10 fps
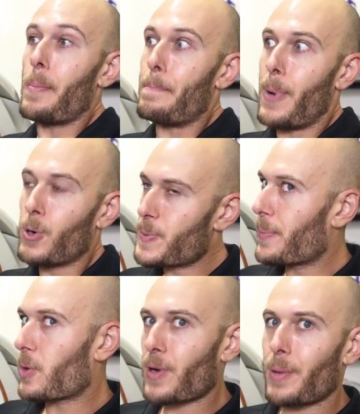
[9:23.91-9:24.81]
Most
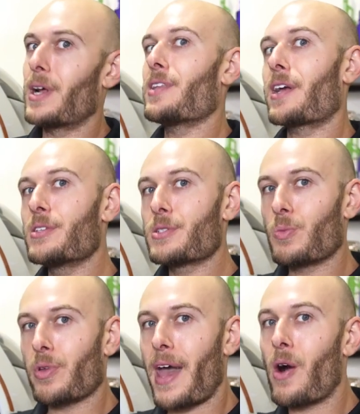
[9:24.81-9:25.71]
people are probably not that
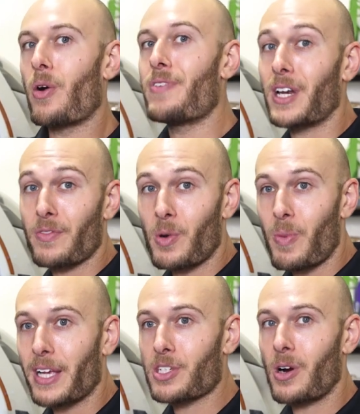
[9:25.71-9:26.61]
concerned with how effective their
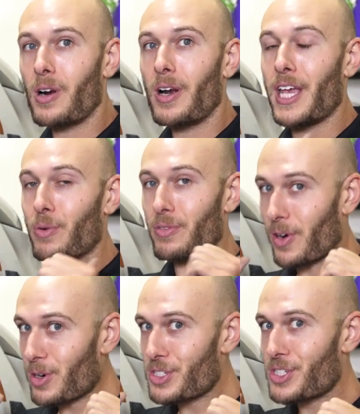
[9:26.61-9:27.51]
brakes are in
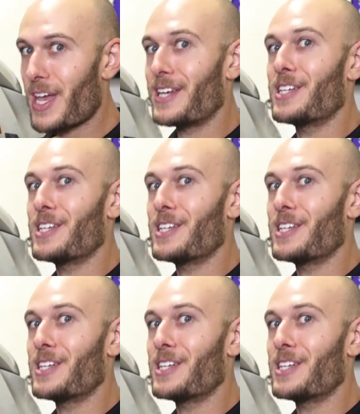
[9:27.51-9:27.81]
reverse at